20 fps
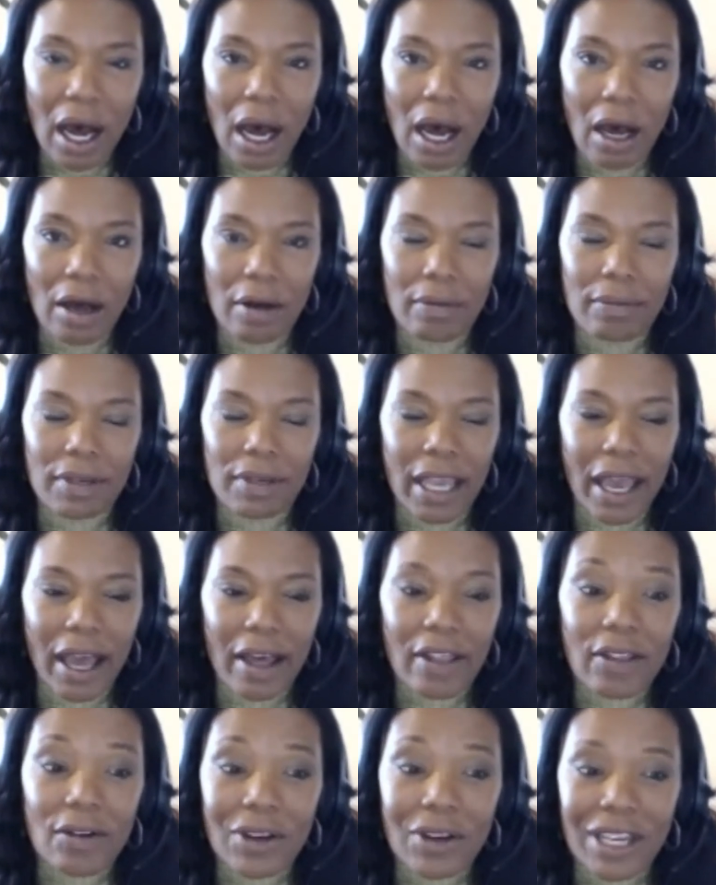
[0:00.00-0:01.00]
um,
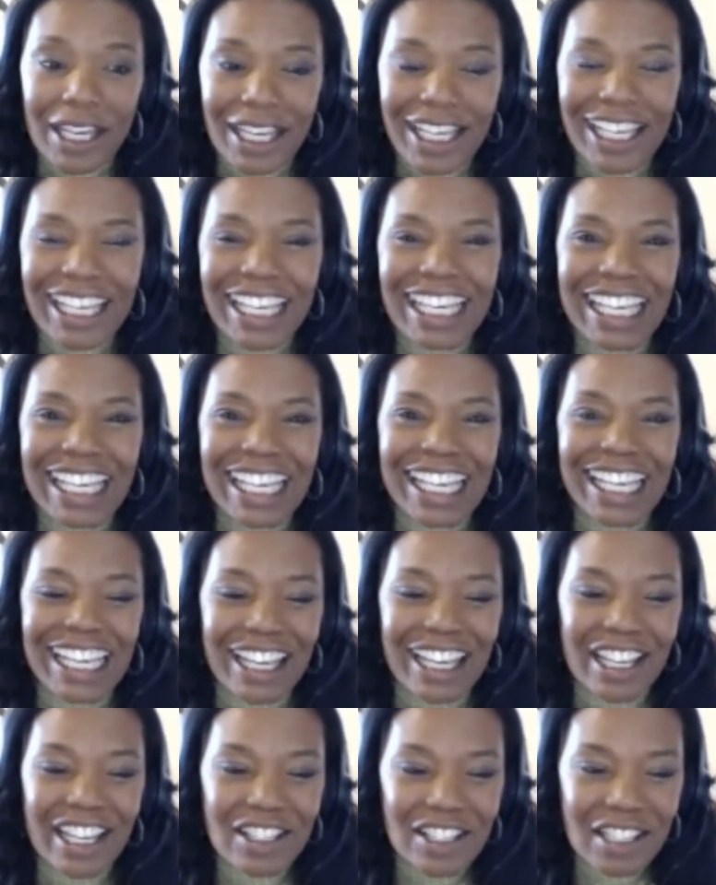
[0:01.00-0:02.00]
gathering
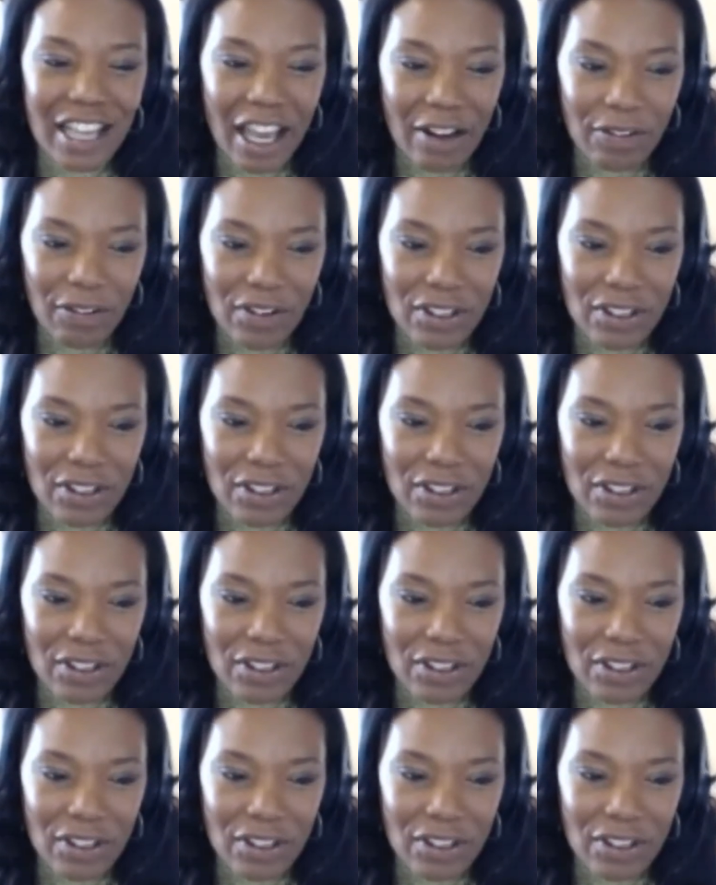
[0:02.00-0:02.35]
in San